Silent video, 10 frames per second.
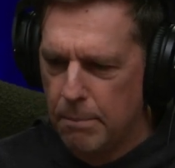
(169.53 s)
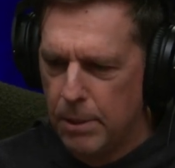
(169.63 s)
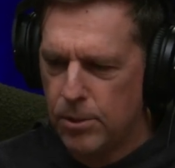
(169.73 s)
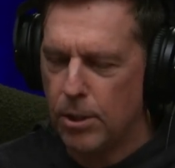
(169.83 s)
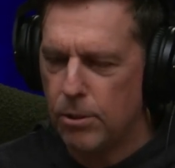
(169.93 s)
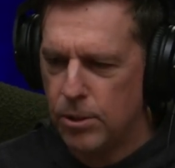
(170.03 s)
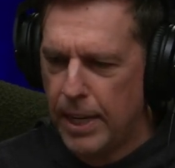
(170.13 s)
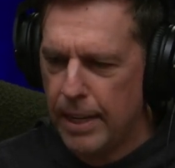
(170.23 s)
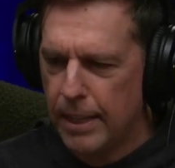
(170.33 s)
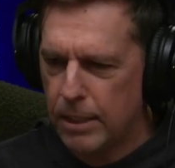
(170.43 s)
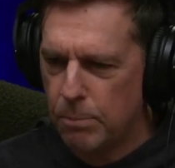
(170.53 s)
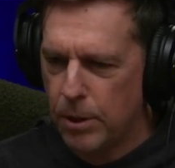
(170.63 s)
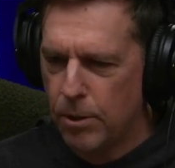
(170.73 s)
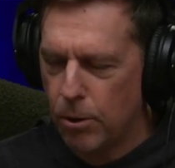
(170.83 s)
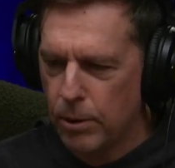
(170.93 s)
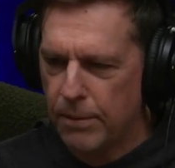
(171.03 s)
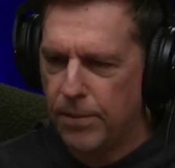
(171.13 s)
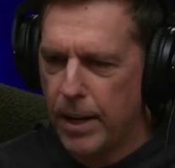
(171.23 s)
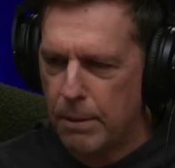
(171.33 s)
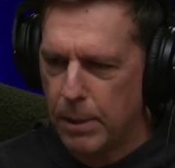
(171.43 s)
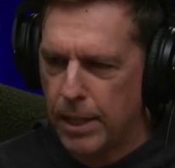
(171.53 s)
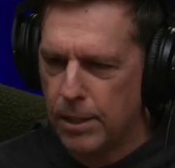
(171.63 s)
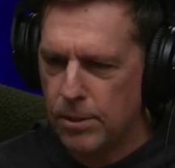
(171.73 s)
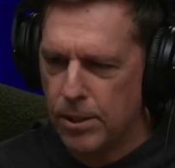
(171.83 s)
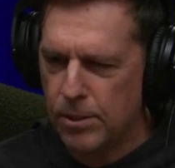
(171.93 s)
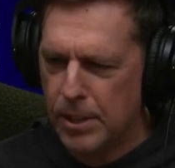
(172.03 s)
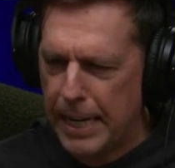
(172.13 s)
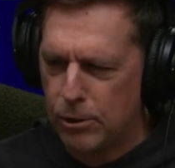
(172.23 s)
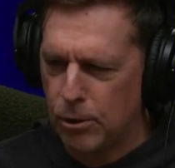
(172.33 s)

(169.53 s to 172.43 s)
misunderstandings, but they're only funny because the stakes are